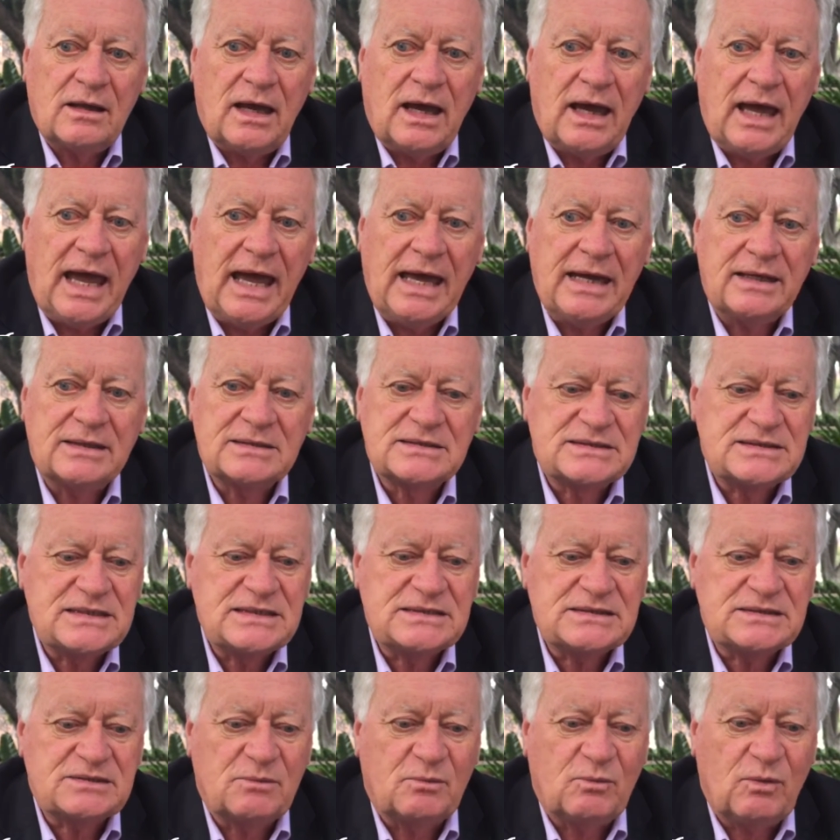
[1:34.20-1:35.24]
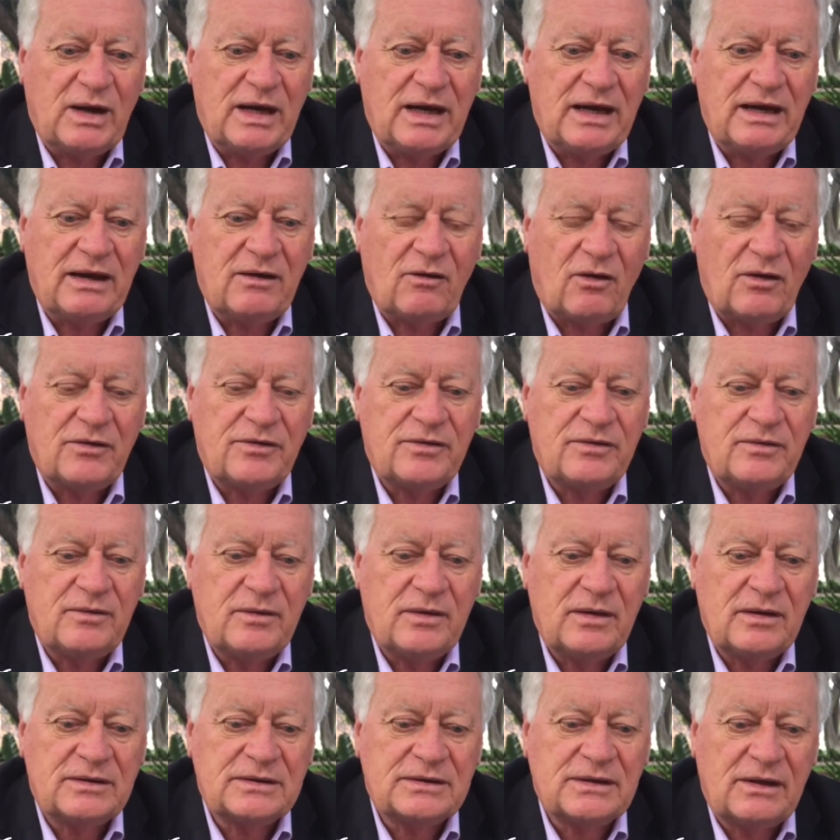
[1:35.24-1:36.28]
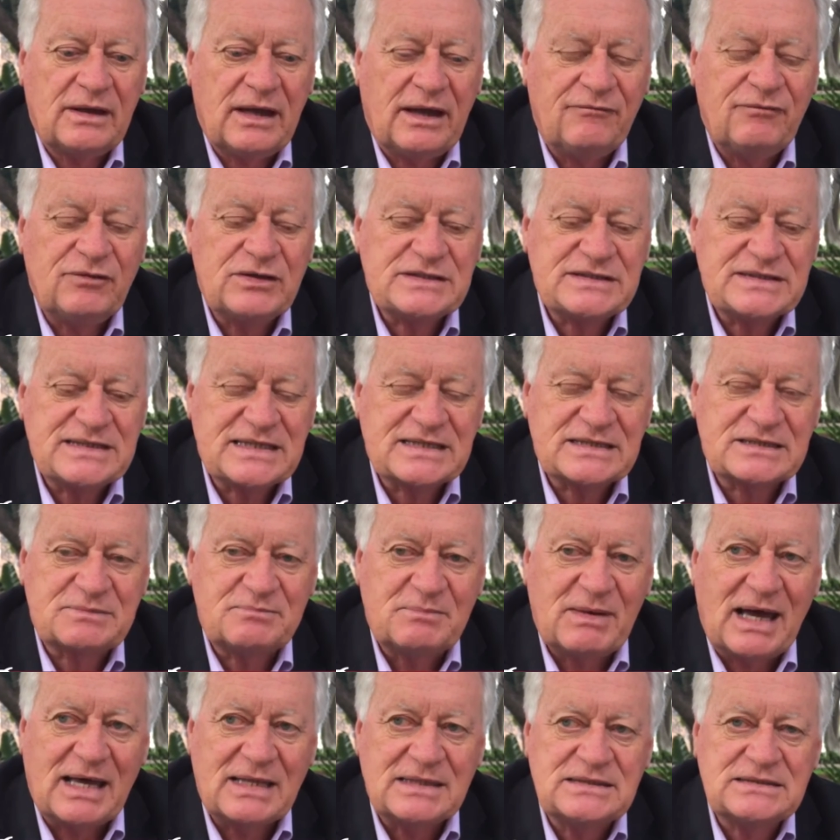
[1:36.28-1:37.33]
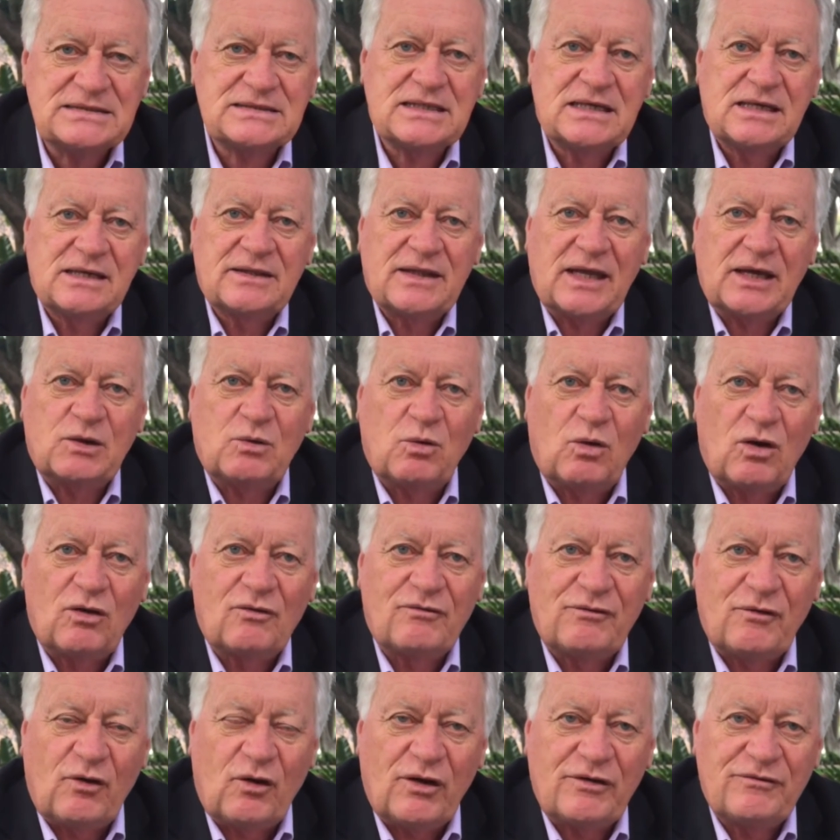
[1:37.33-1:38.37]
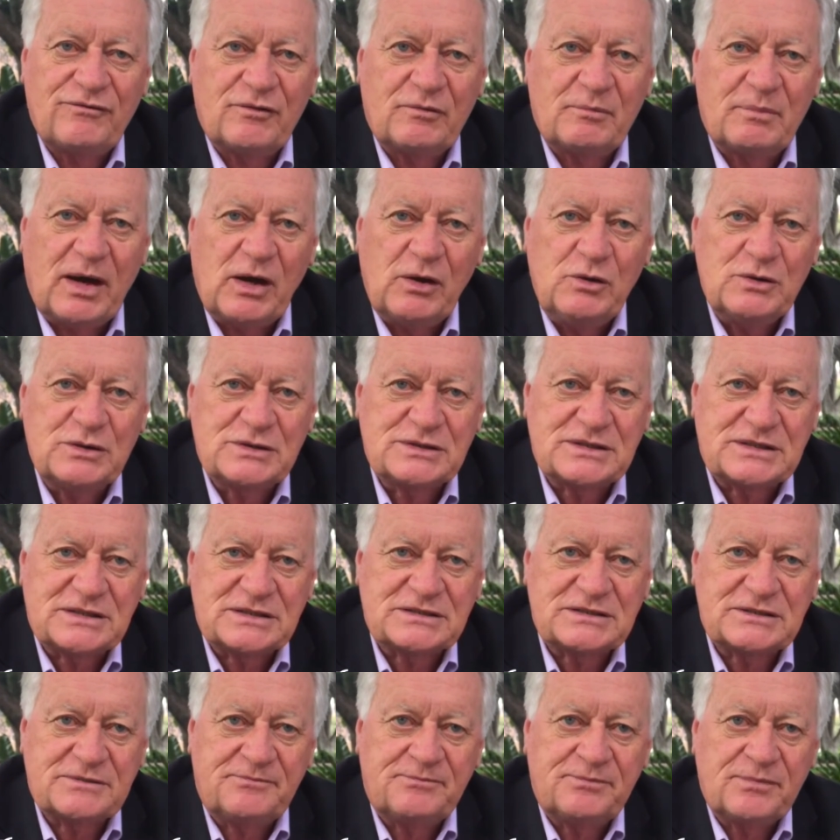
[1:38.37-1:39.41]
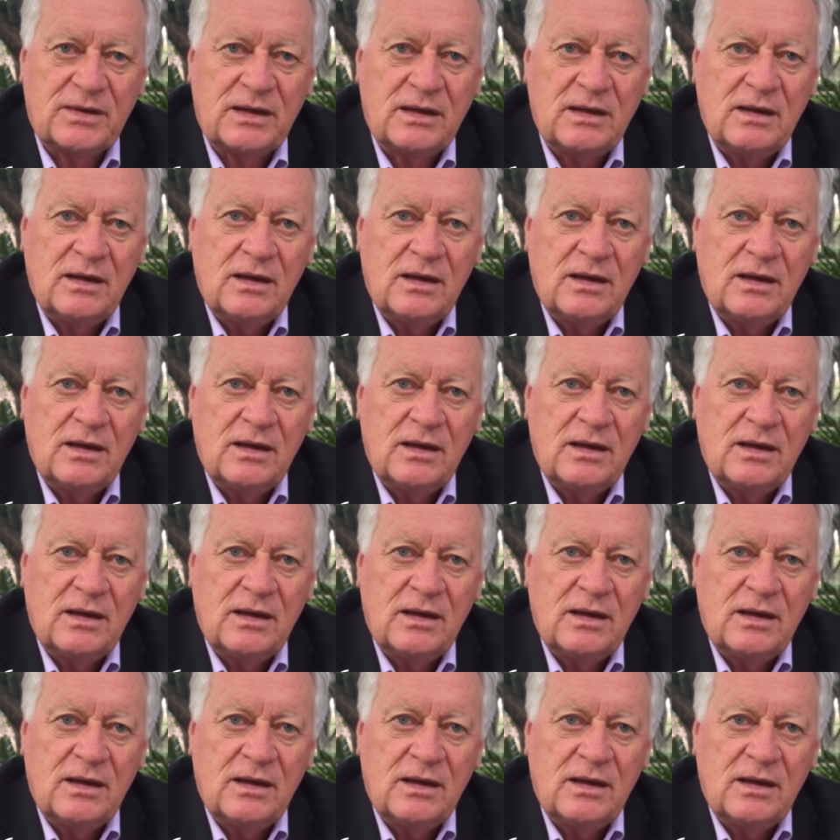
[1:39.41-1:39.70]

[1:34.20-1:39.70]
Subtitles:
had a system where every 6 months they qualified for bonuses.